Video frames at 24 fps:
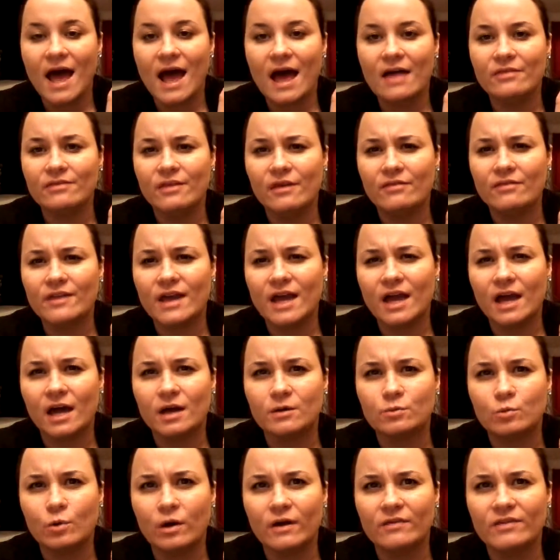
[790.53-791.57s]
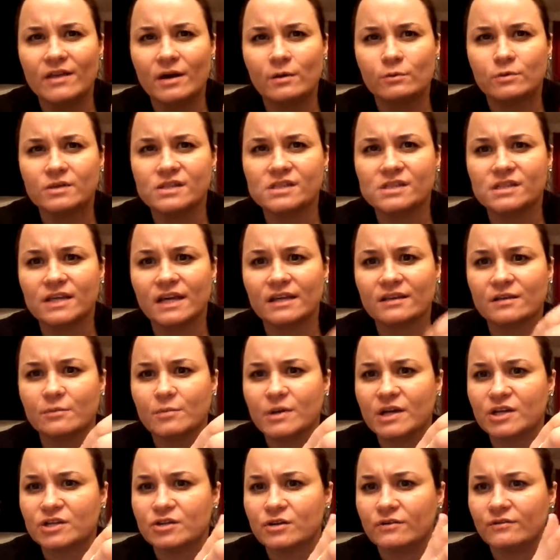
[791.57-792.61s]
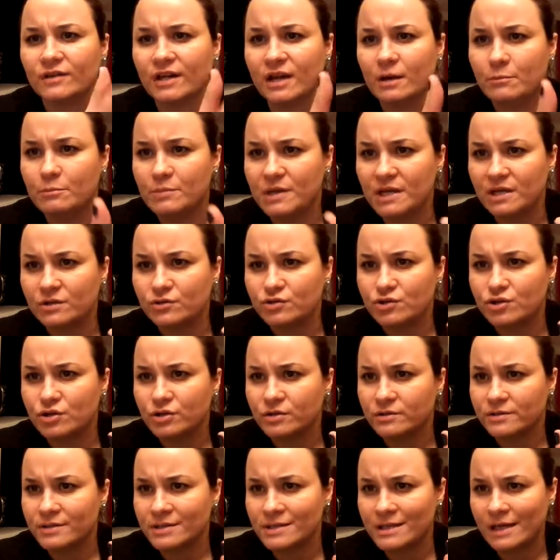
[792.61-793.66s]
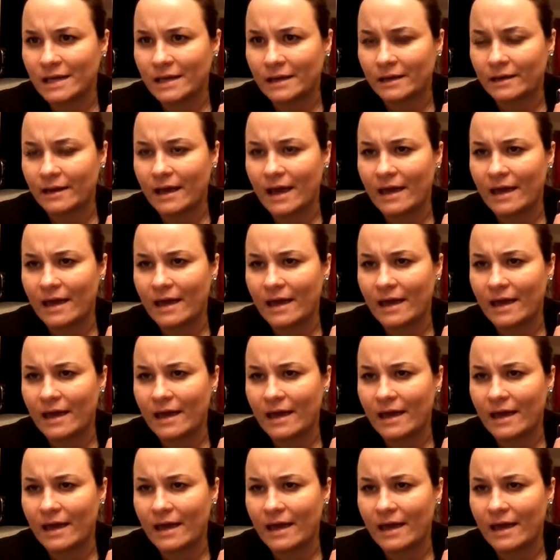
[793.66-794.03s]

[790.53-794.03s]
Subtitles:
And then they had one that was like the picture of like a beach scene,